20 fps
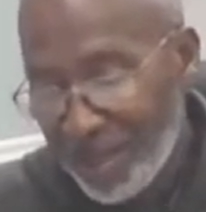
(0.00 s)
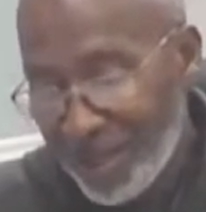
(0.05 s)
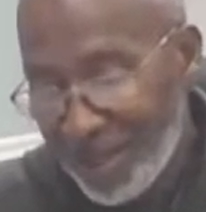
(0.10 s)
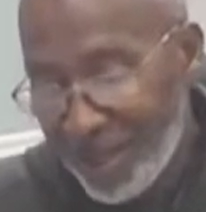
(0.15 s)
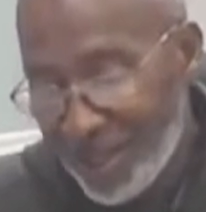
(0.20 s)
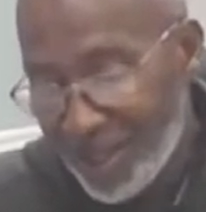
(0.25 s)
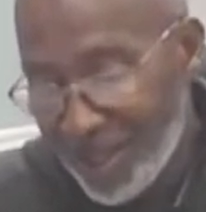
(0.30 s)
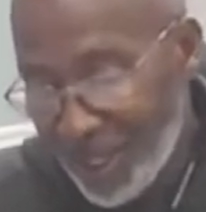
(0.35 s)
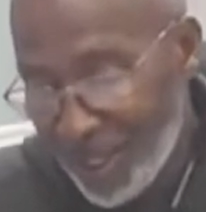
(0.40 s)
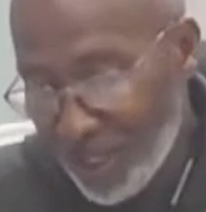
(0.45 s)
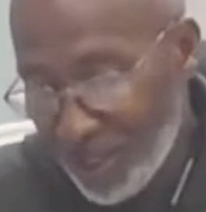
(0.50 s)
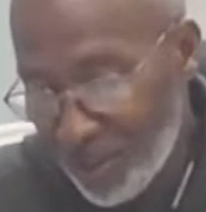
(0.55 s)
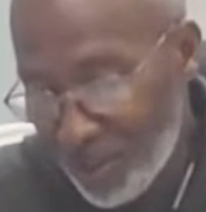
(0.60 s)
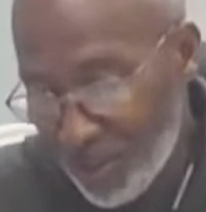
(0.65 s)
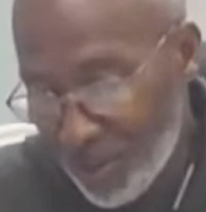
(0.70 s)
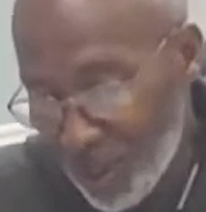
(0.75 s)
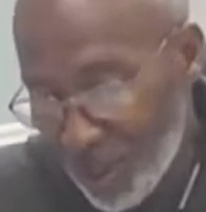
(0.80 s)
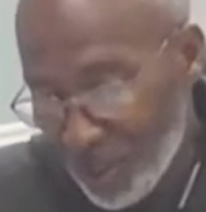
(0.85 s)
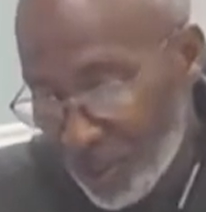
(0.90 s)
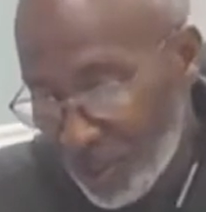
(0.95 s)
the decision
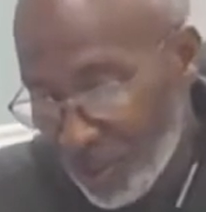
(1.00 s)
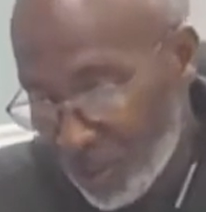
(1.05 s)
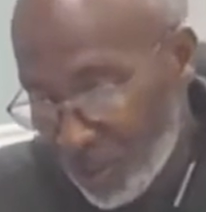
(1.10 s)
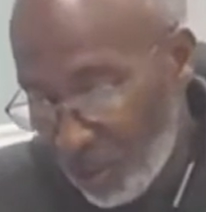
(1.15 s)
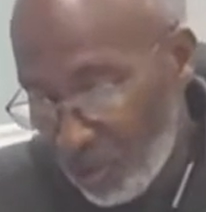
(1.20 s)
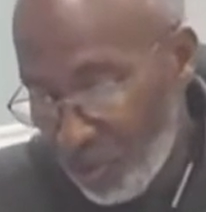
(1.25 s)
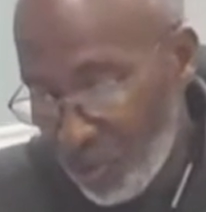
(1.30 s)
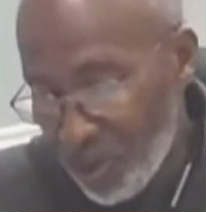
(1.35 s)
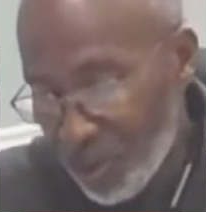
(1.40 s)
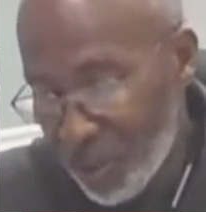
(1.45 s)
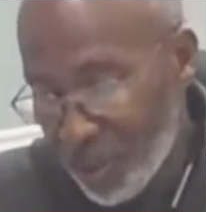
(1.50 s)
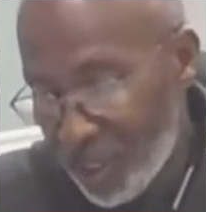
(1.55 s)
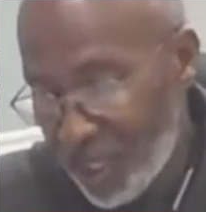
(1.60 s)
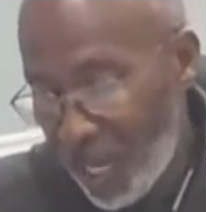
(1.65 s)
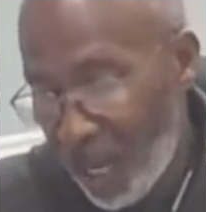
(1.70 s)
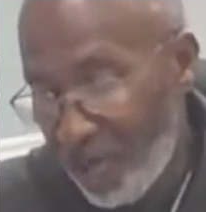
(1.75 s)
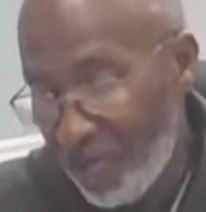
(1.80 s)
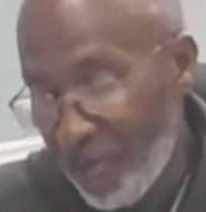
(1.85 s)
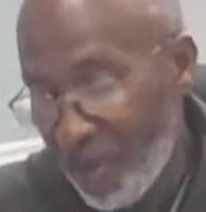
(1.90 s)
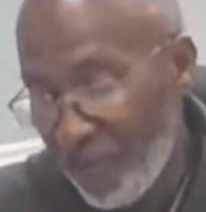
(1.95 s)
to get sober,
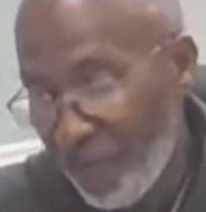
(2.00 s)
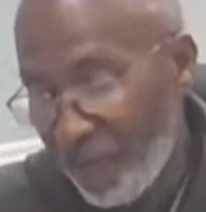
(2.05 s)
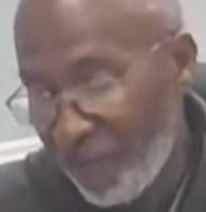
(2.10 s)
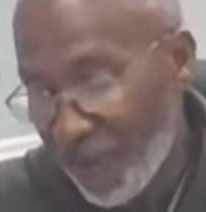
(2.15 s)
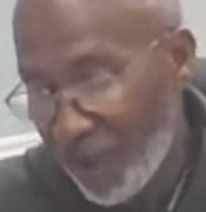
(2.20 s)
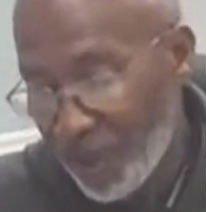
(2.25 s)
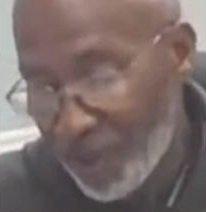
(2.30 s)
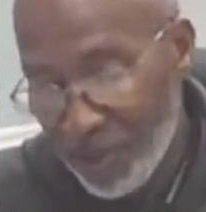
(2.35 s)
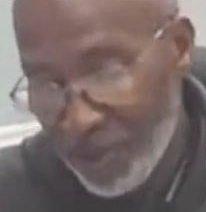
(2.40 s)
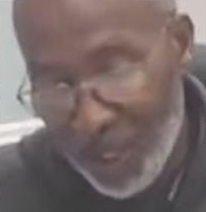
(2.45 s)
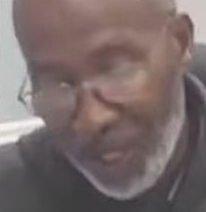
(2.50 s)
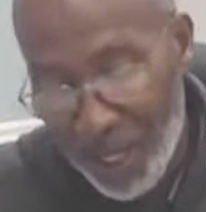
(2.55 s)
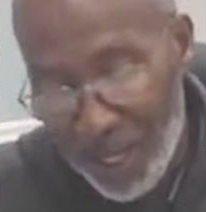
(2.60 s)
snap their fingers,